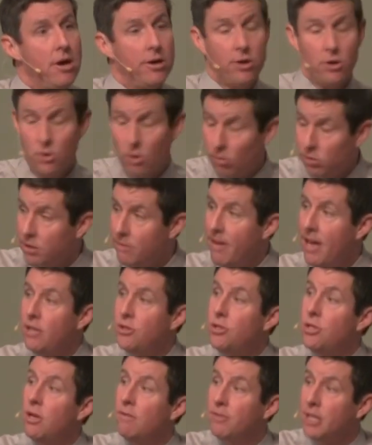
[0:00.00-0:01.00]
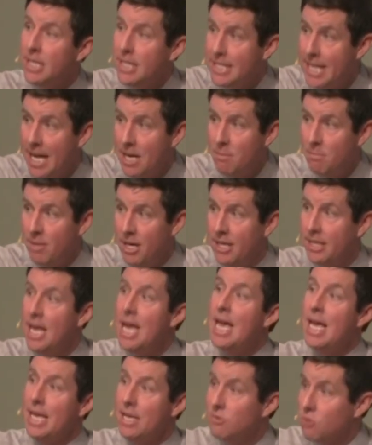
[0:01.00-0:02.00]
Your cultivation of contentment
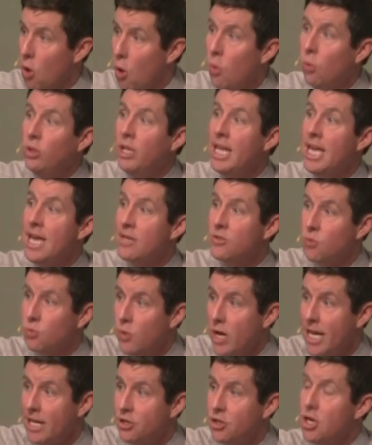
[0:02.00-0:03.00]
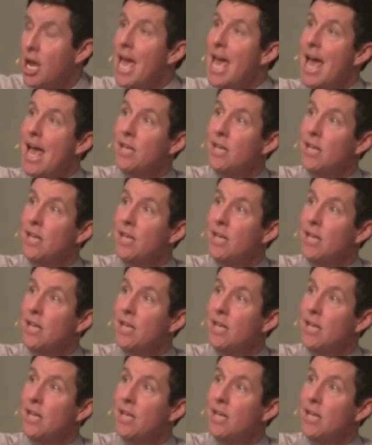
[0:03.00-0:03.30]
is only as rich